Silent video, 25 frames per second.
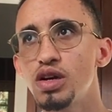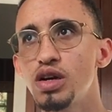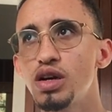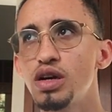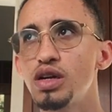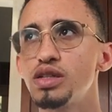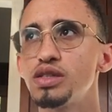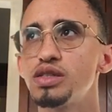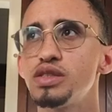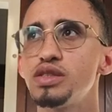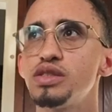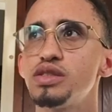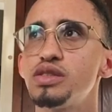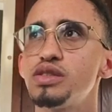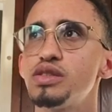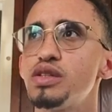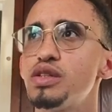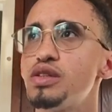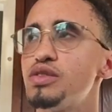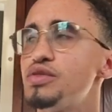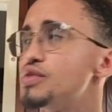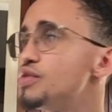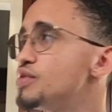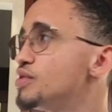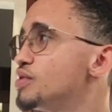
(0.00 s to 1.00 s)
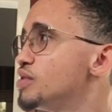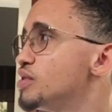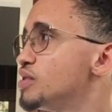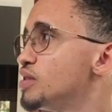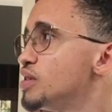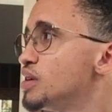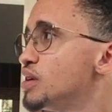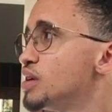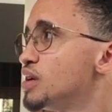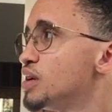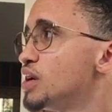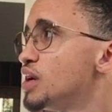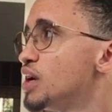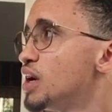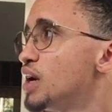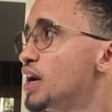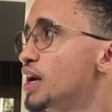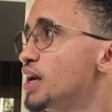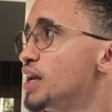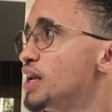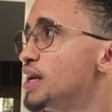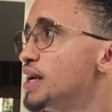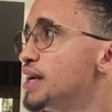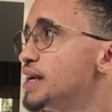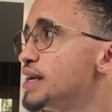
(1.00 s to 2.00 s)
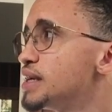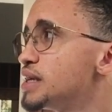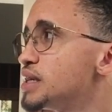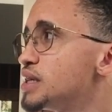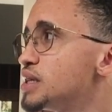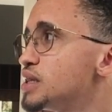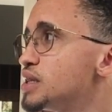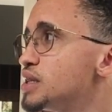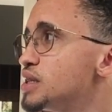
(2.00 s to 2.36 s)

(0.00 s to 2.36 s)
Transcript: artsy stuff. I like